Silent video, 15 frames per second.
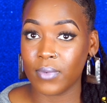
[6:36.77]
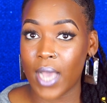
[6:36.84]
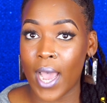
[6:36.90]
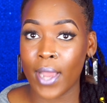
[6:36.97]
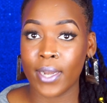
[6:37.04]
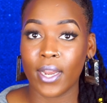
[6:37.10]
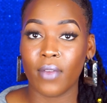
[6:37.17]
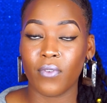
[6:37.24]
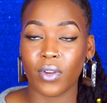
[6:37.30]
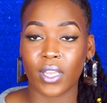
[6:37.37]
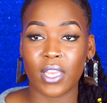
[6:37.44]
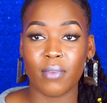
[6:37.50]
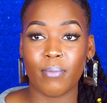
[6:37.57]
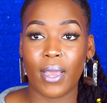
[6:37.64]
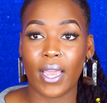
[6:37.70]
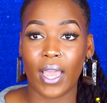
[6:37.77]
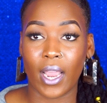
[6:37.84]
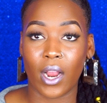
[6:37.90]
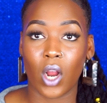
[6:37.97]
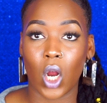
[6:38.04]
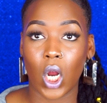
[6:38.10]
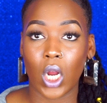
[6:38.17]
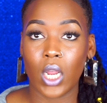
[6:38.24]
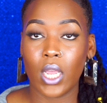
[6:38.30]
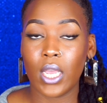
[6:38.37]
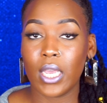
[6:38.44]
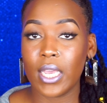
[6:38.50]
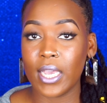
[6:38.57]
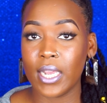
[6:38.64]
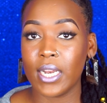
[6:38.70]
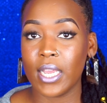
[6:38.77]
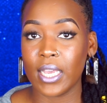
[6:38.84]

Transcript: I never keep my hair in